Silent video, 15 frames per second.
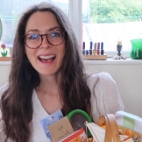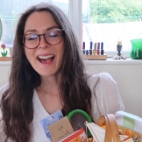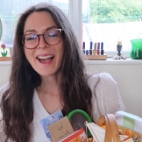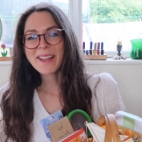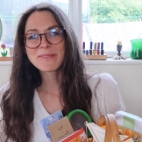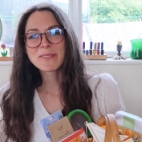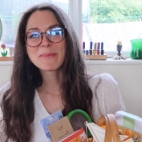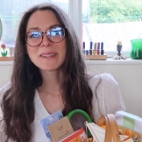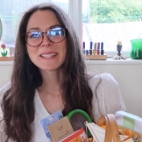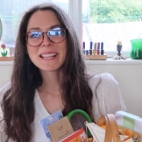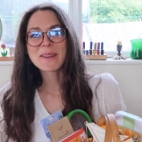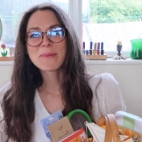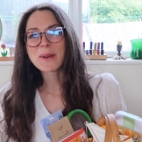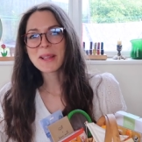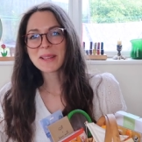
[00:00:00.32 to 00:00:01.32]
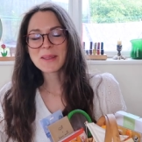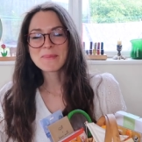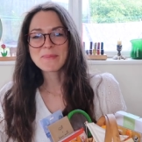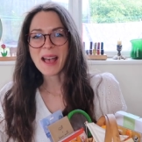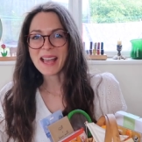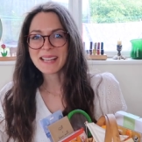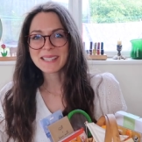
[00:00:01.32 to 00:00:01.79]
Hi everybody and welcome
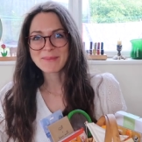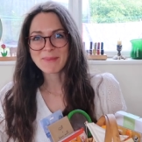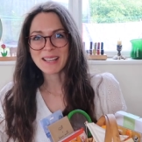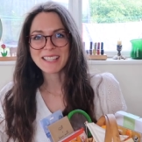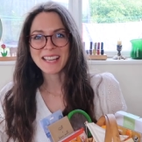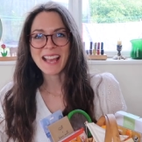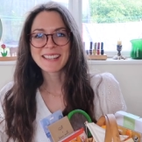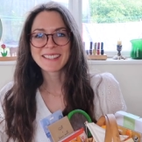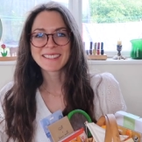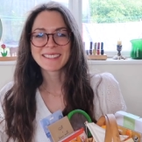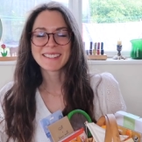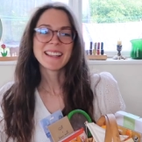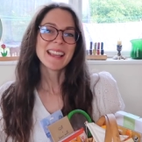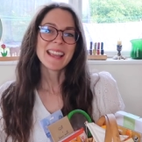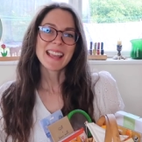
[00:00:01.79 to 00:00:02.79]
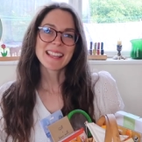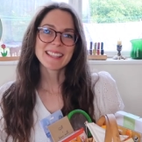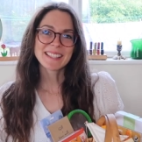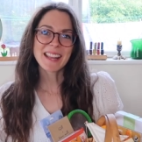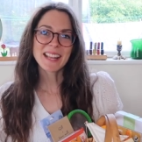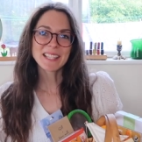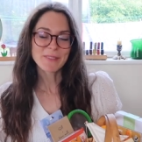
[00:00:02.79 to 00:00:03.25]
back to my channel. In
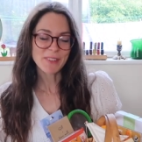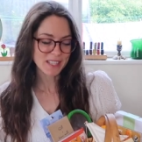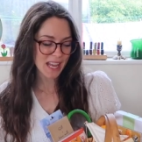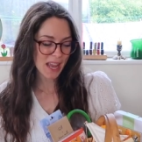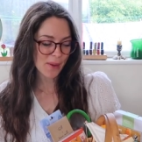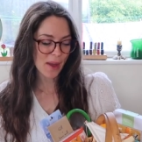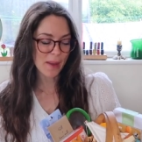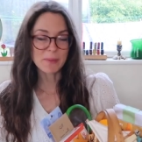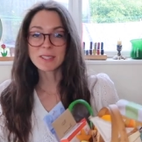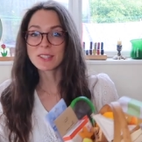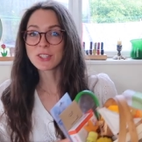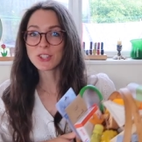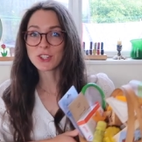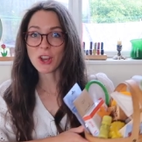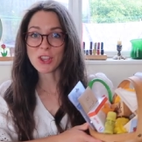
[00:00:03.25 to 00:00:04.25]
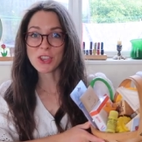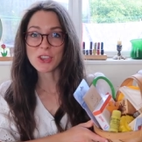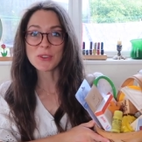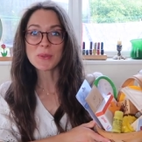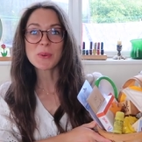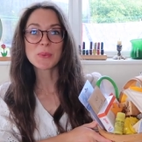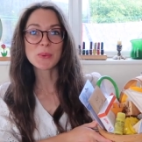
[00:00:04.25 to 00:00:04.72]
today's video I'm going to show
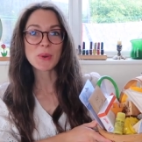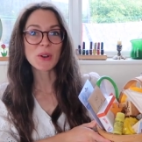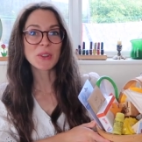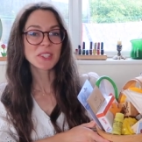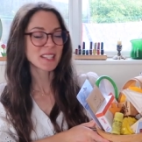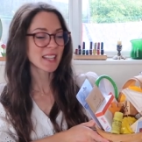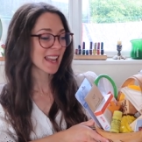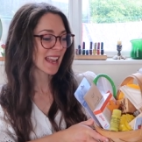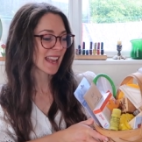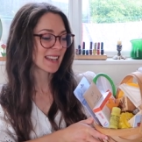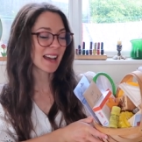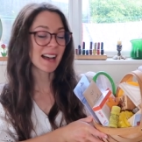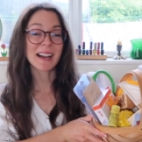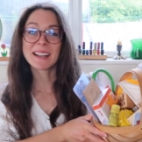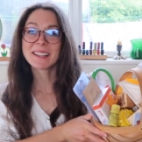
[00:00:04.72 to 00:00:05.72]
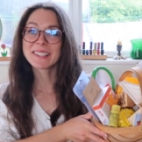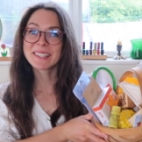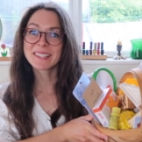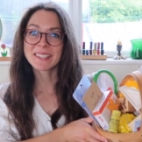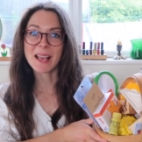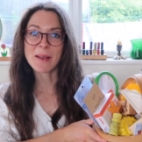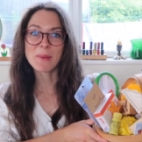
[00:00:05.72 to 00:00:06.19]
you what's in our
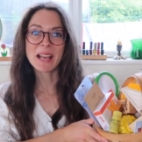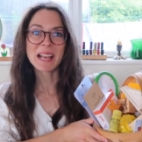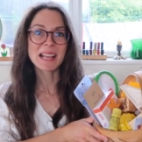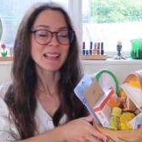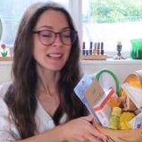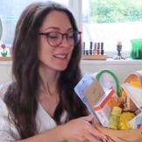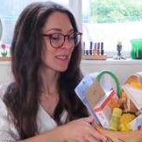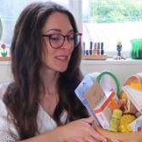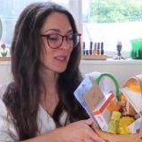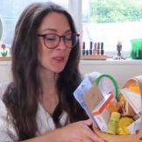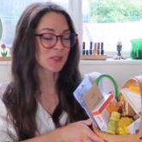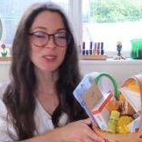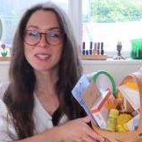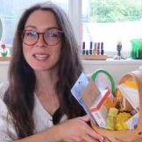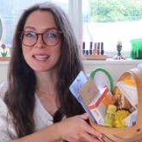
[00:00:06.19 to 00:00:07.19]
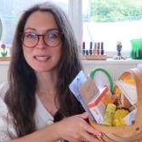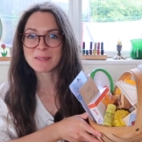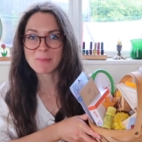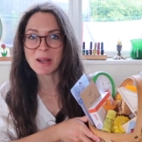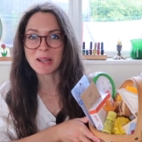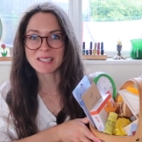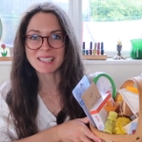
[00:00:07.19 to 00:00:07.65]
summer solstice
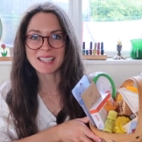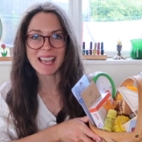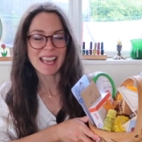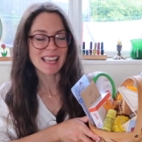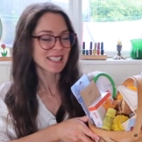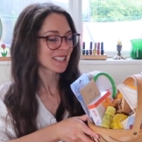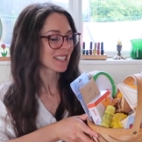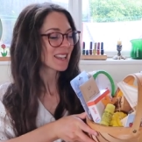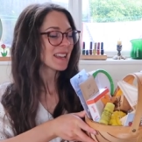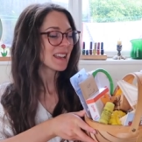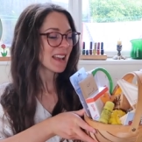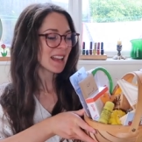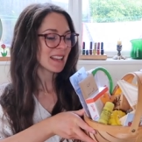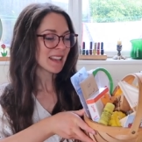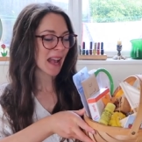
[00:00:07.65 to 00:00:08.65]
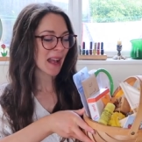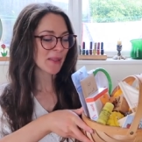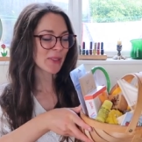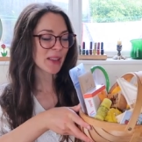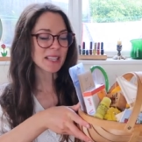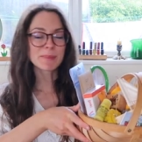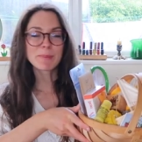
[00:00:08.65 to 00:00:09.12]
basket.
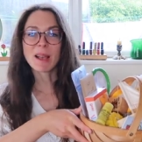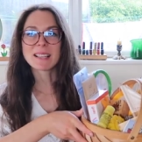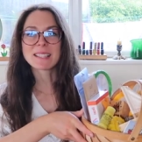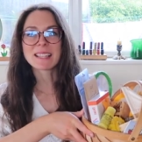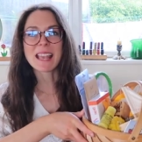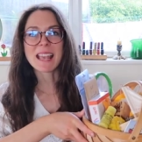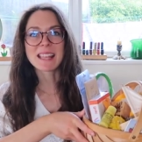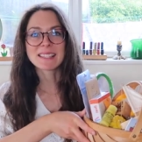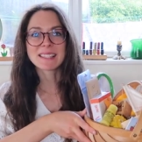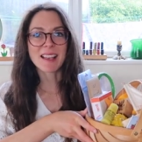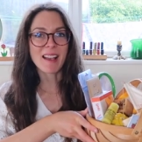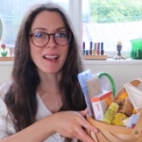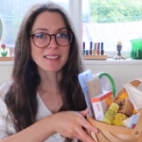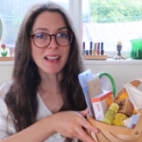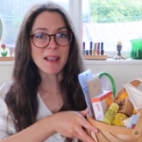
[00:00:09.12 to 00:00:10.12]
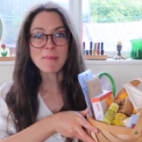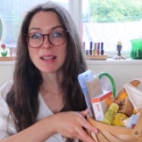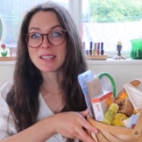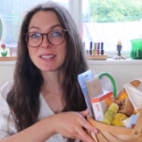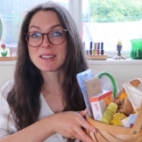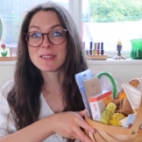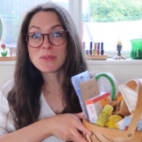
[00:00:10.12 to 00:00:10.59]
Now these baskets, as I
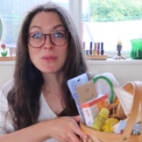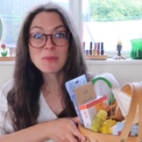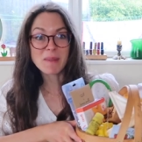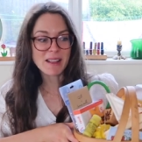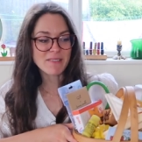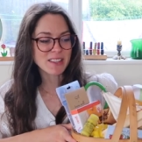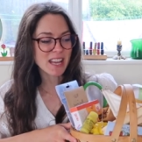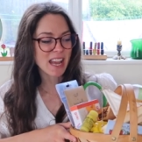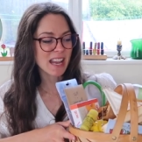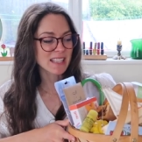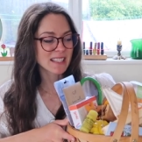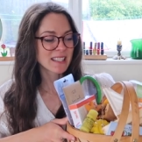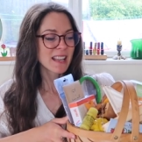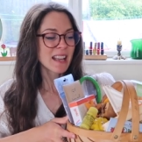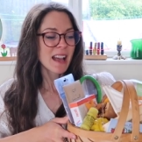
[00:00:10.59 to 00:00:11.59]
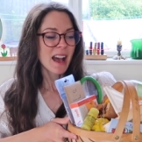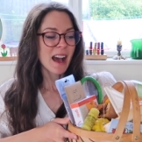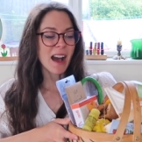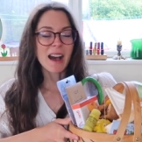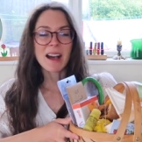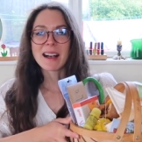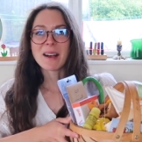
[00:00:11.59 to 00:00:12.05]
mentioned in all my videos,
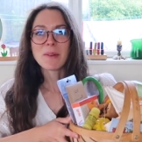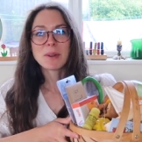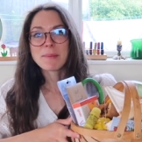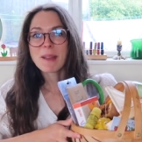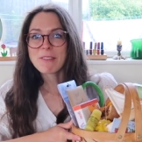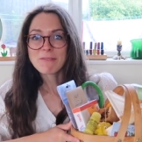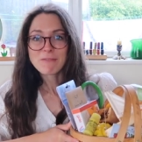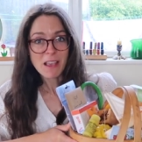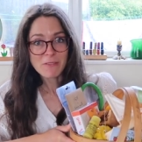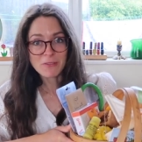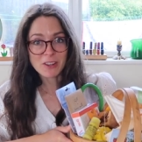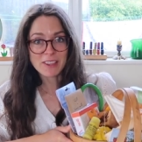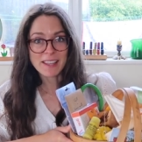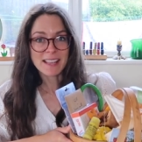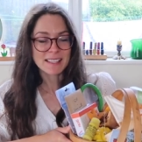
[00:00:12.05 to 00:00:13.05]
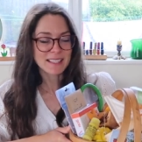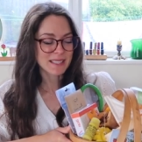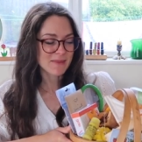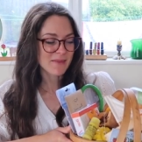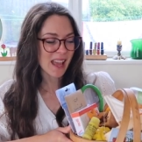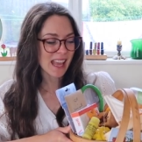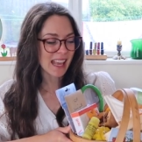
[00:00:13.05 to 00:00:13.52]
are one of my favourite things
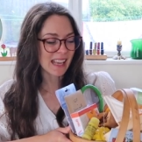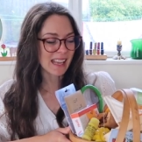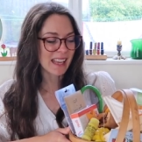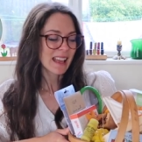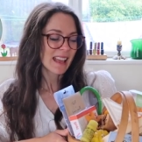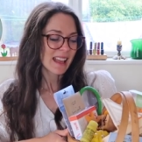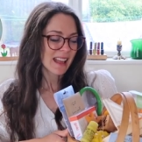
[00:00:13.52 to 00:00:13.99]
to make.